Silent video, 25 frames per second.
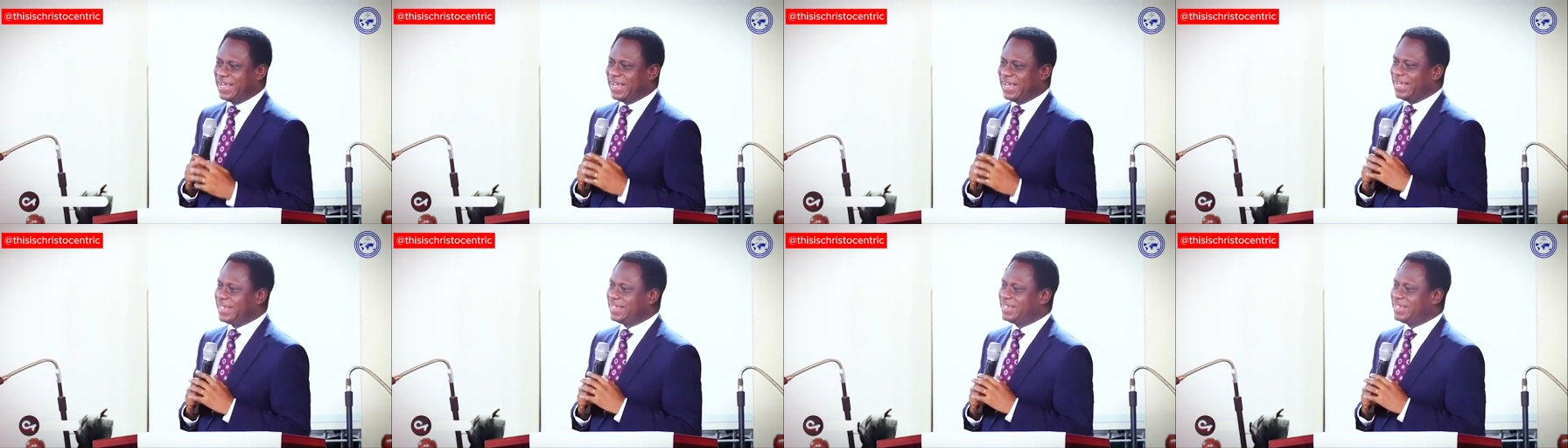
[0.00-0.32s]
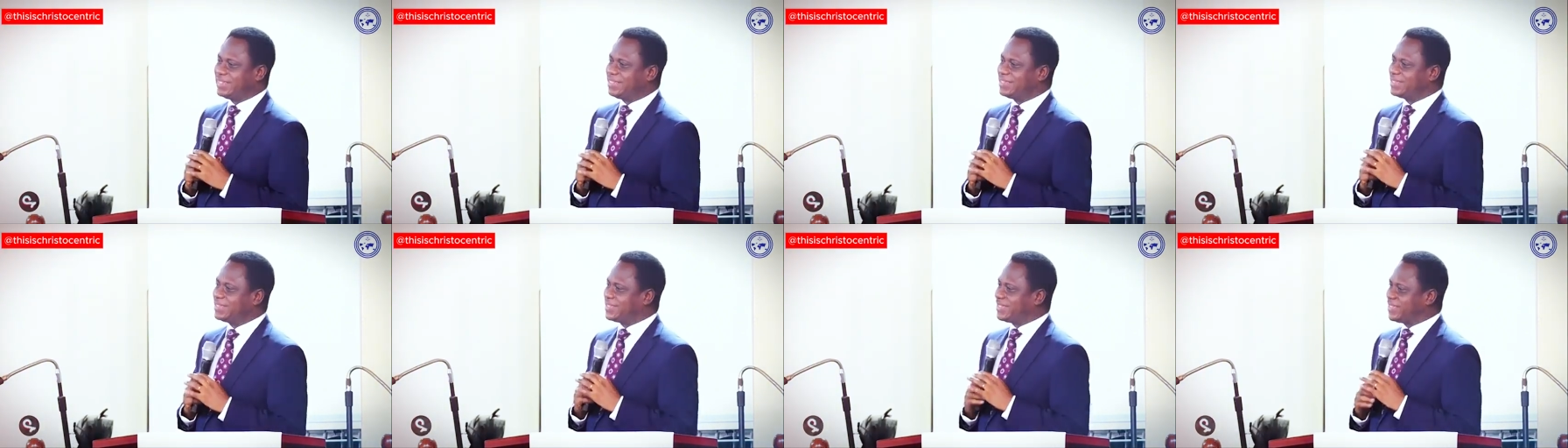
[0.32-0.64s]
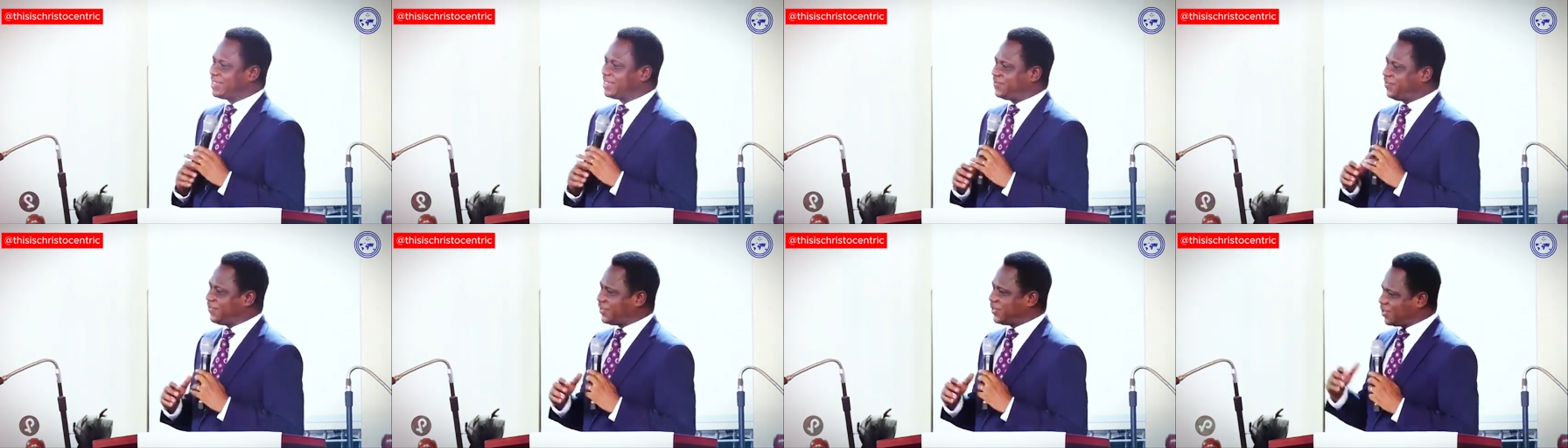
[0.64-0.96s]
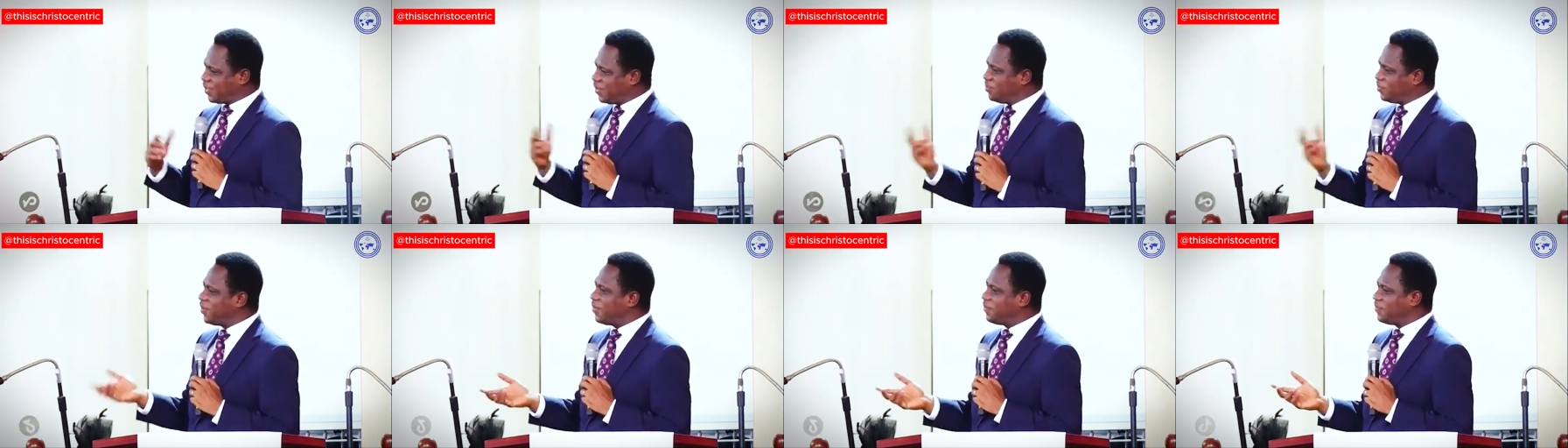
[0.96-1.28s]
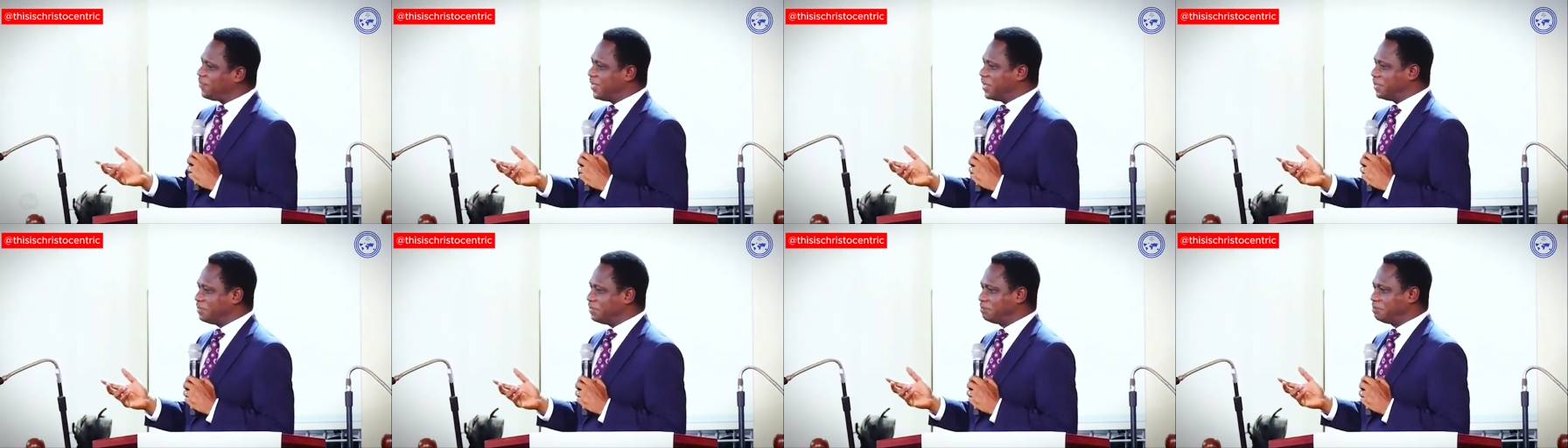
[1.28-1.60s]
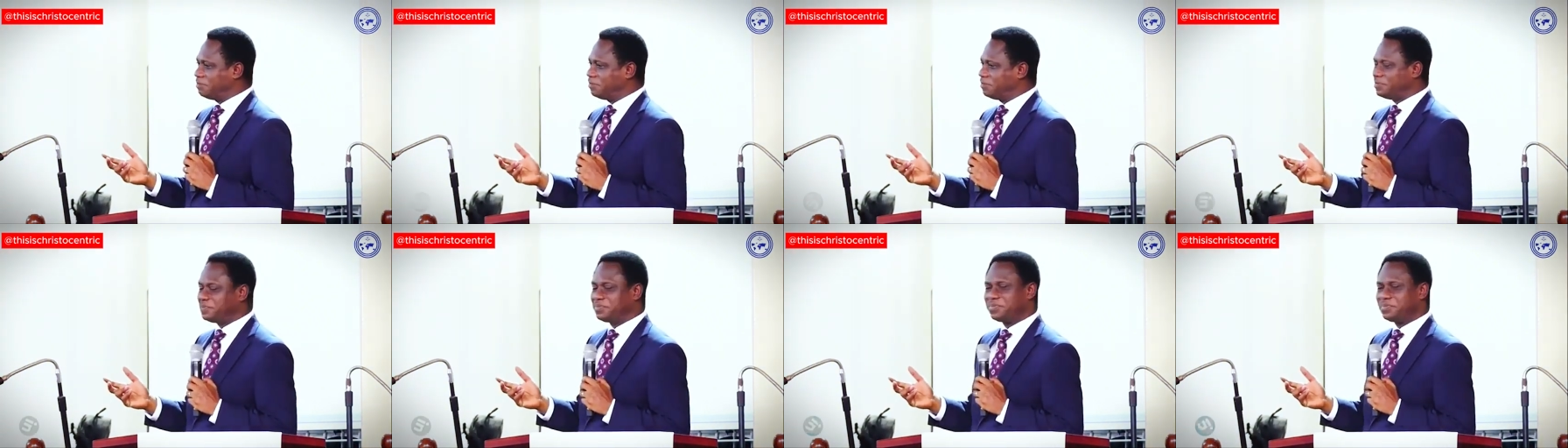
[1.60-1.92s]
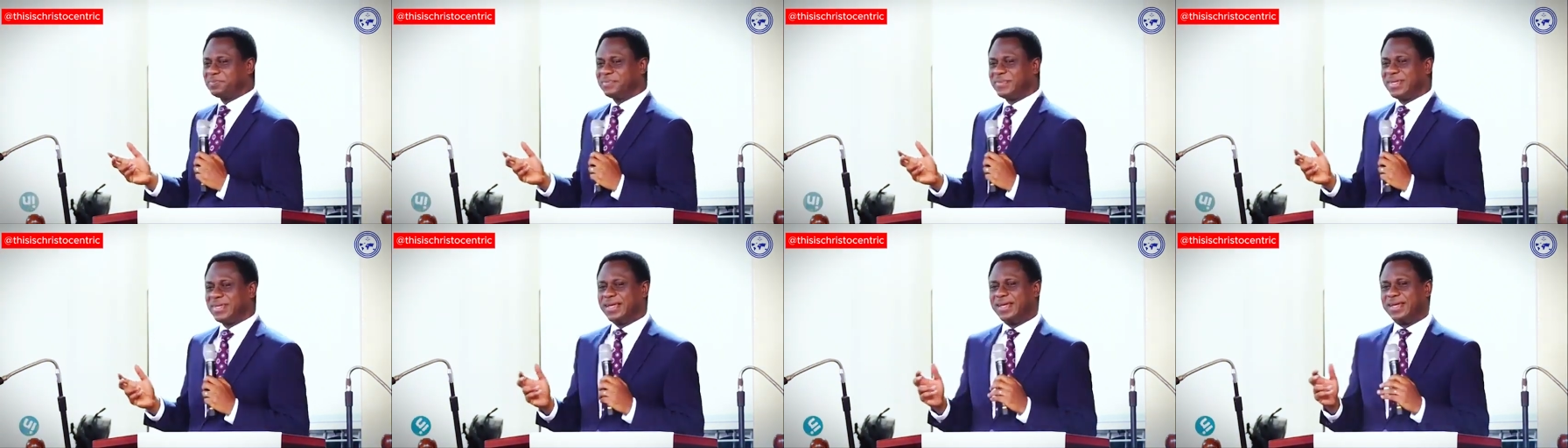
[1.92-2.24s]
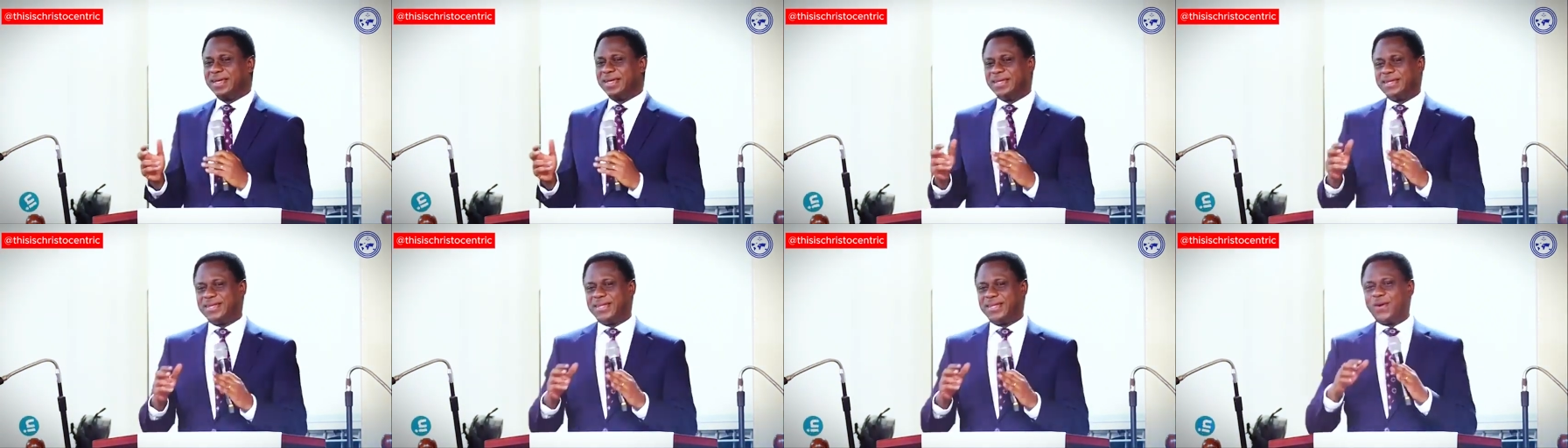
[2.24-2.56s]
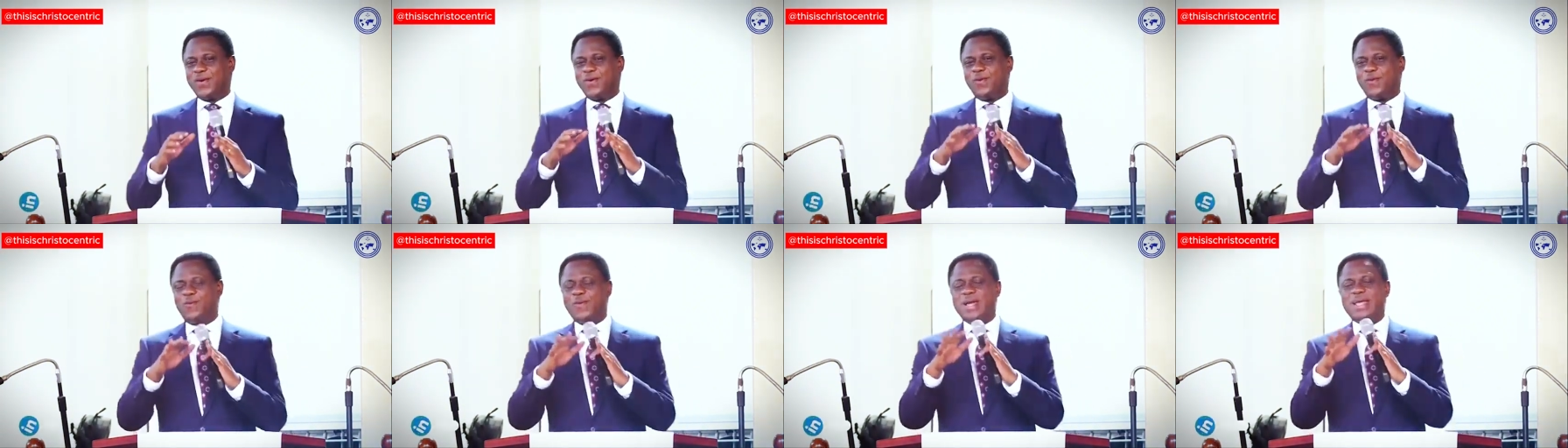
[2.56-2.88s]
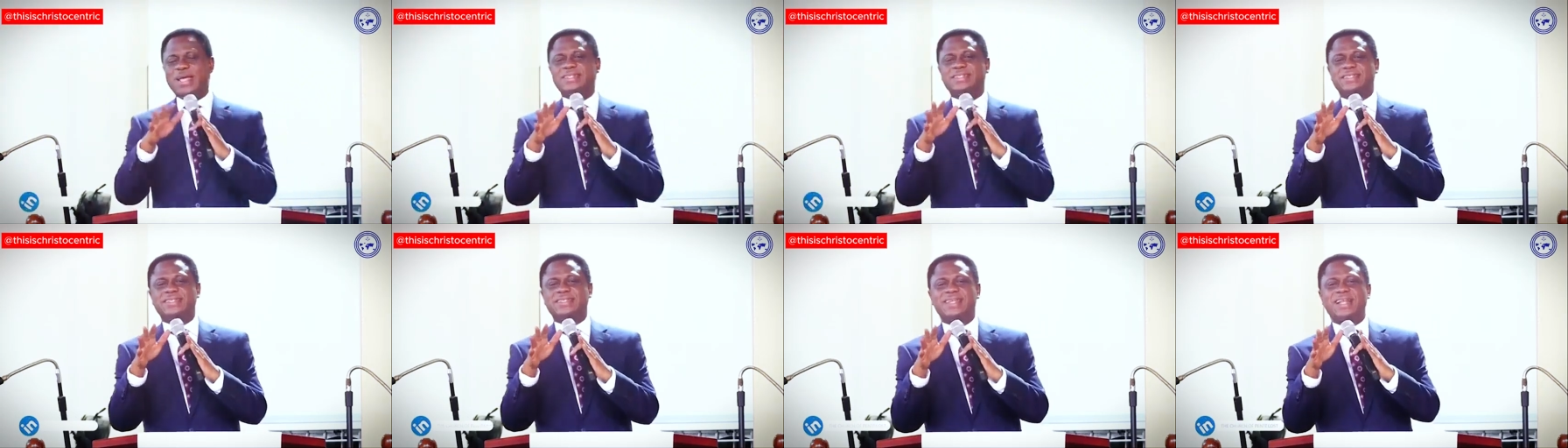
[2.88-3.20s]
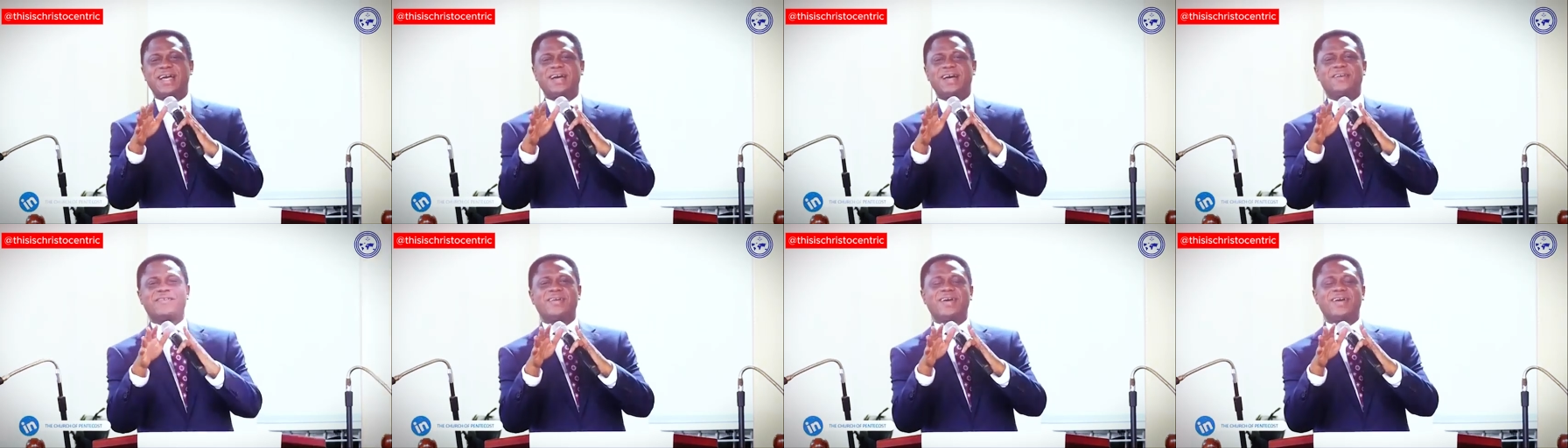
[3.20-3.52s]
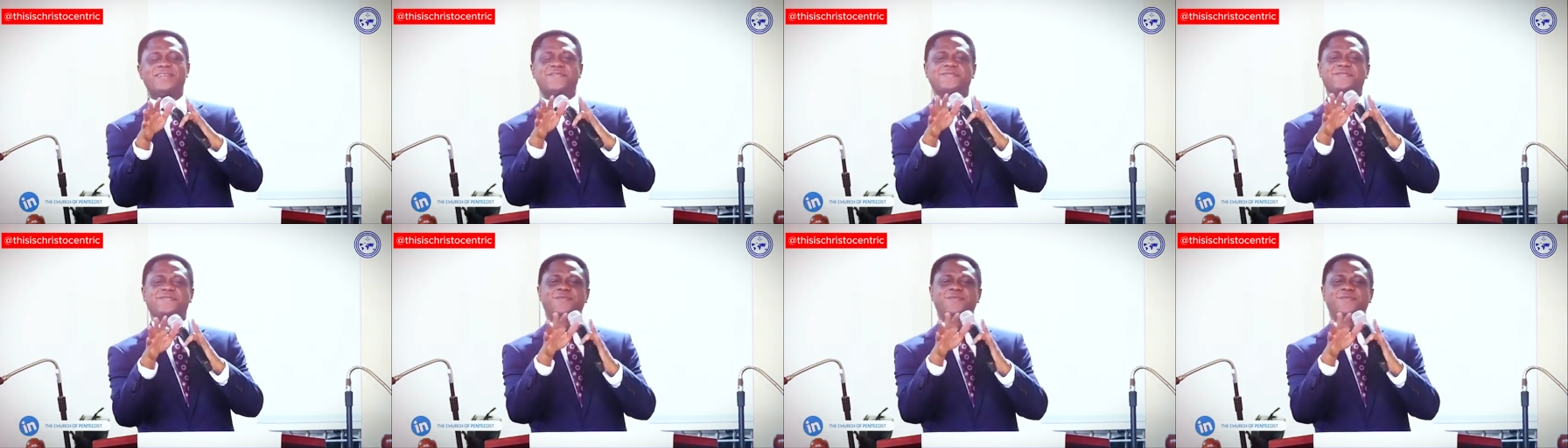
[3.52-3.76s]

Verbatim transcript: And for some of them, they will wait till around